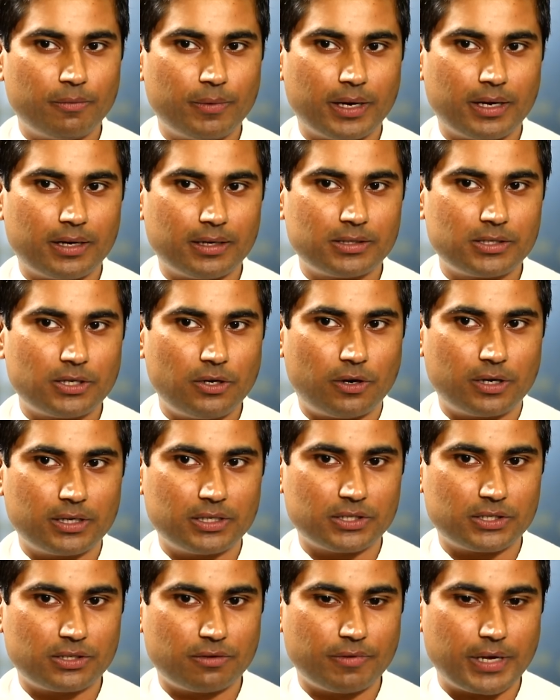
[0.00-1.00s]
where it's
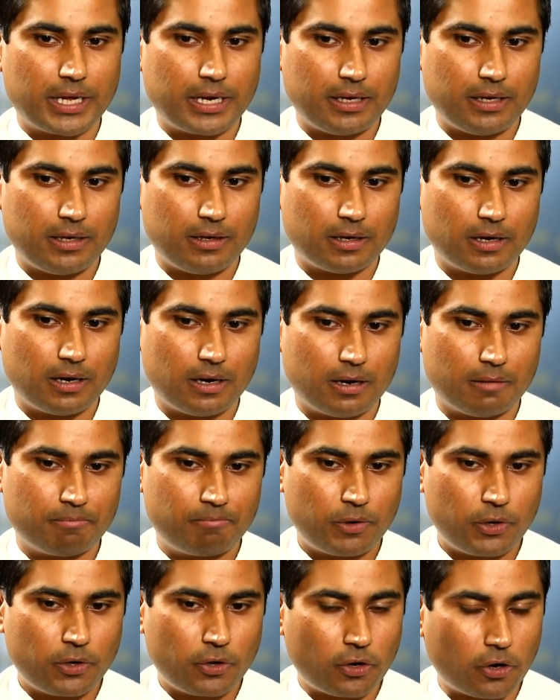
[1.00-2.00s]
not just a very
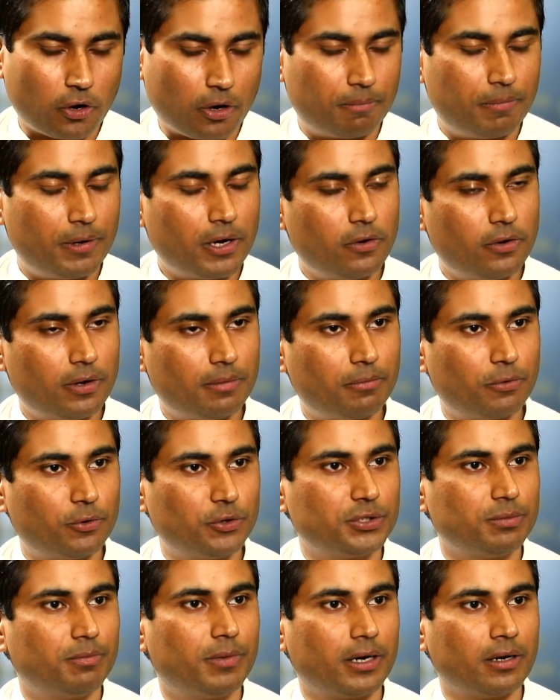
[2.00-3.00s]
top-down
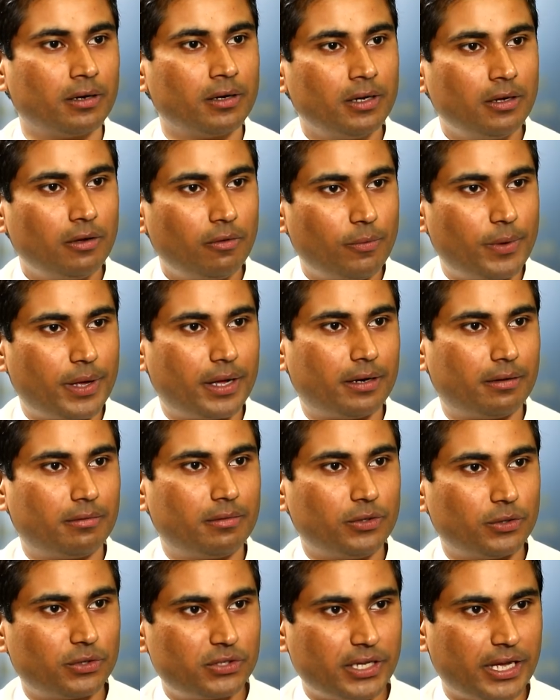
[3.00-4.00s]
approach, but where
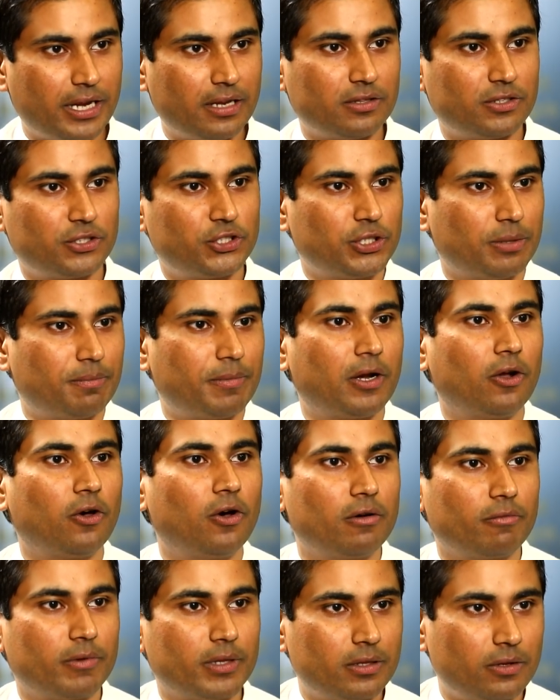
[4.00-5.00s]
you're sailing the ship
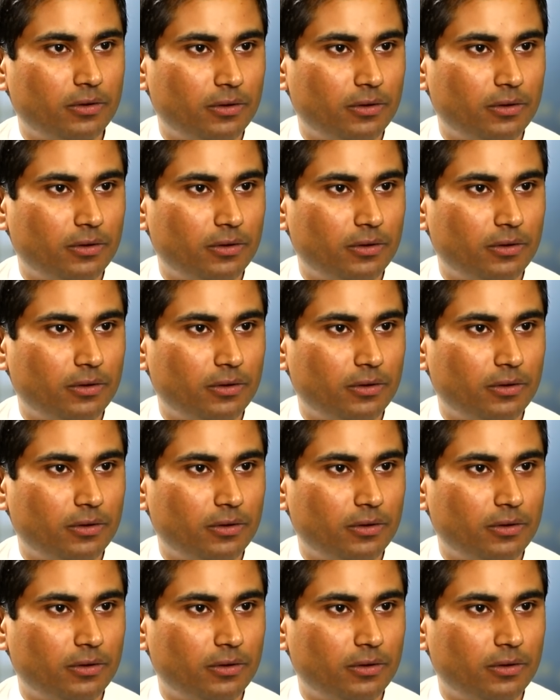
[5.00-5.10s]
along with